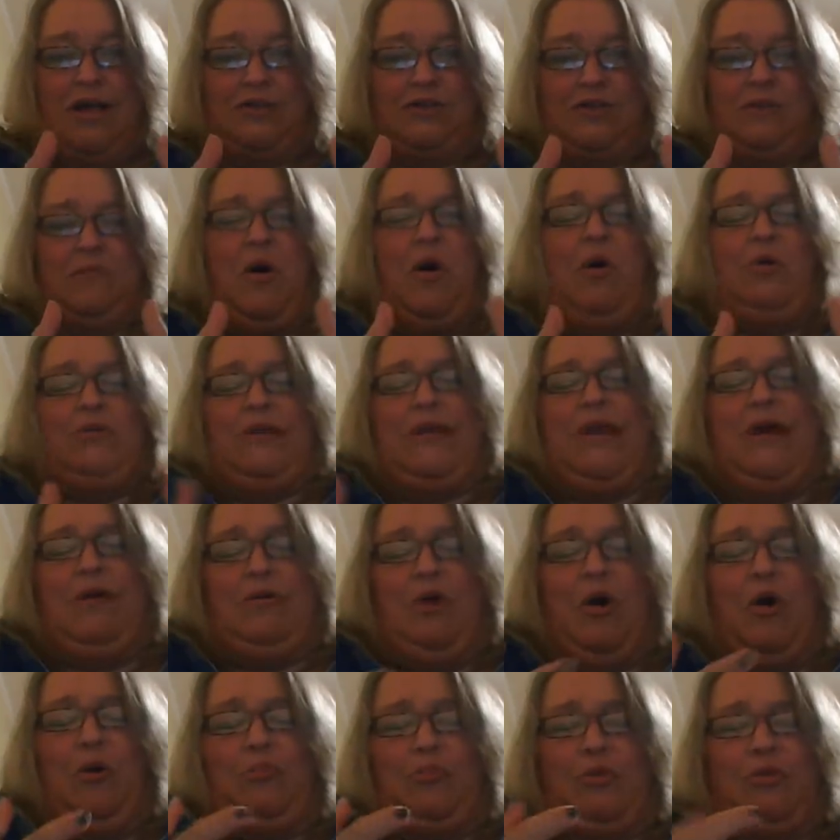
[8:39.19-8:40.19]
so I'm holding
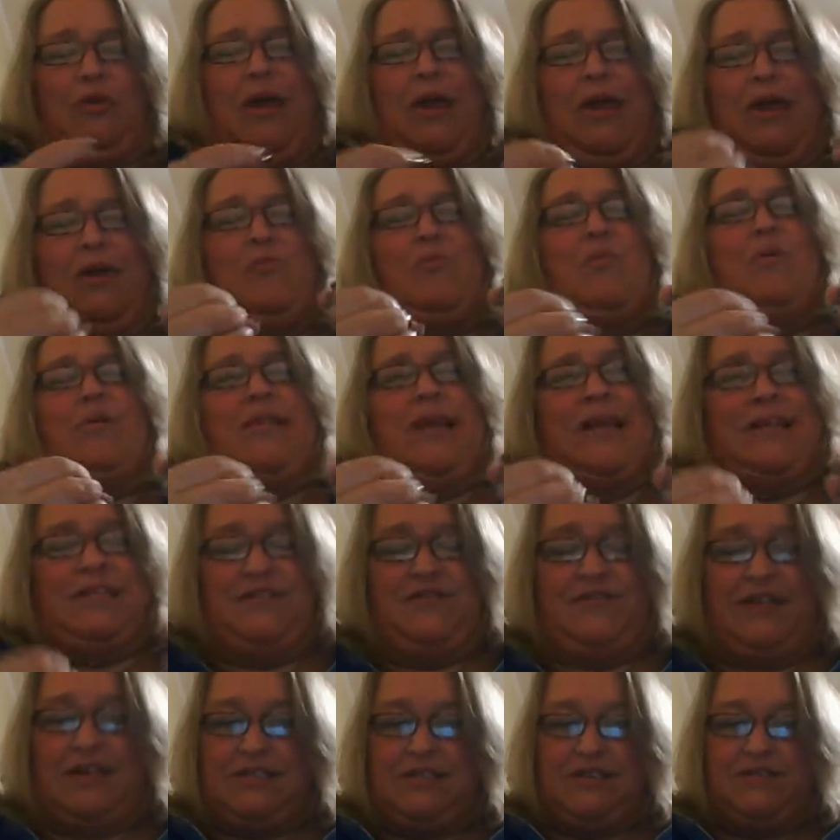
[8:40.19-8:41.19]
out hope that I get one
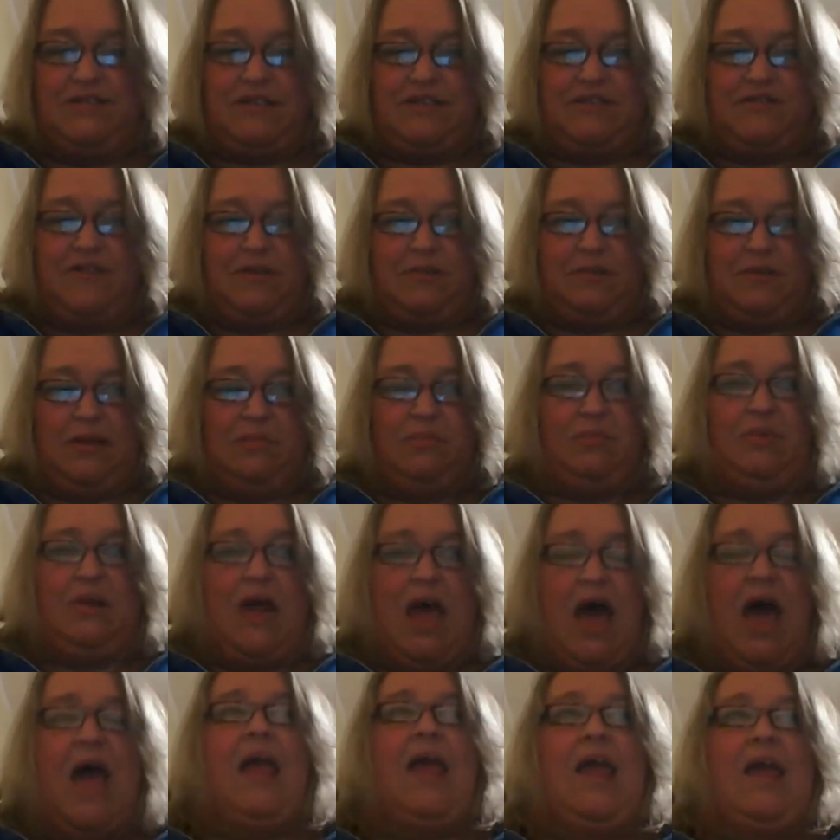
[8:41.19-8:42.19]
last fix of this family,
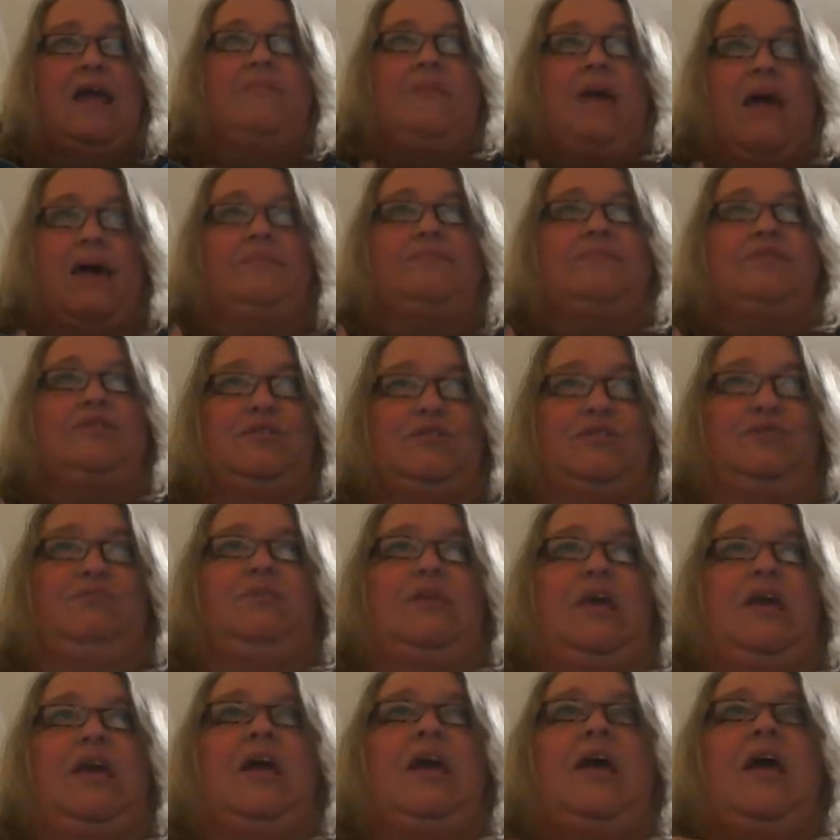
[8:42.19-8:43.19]
but I am
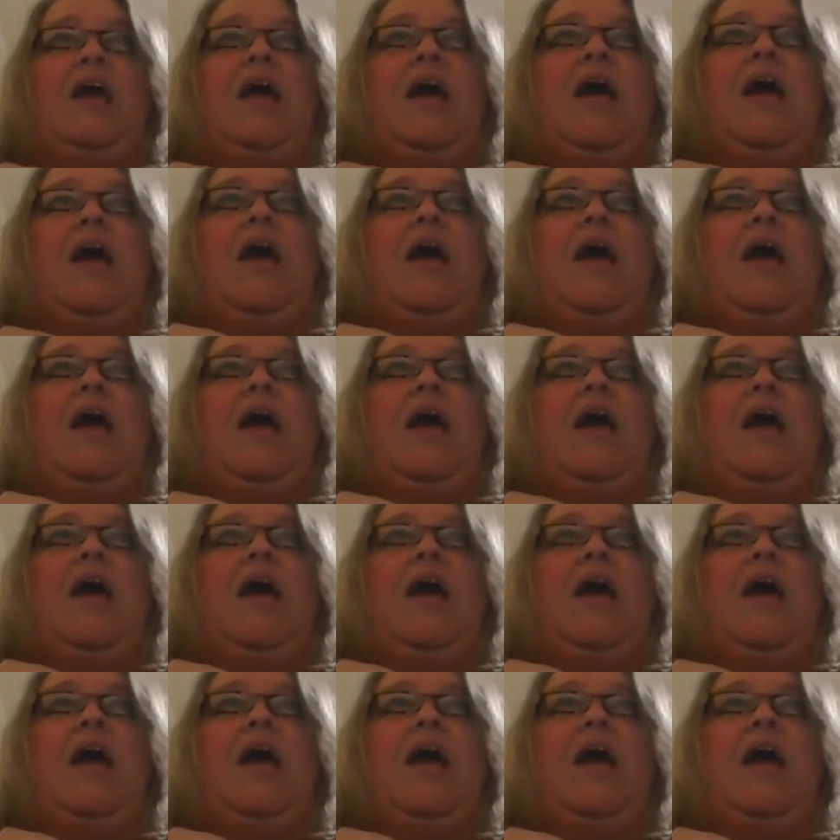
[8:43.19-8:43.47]
absolutely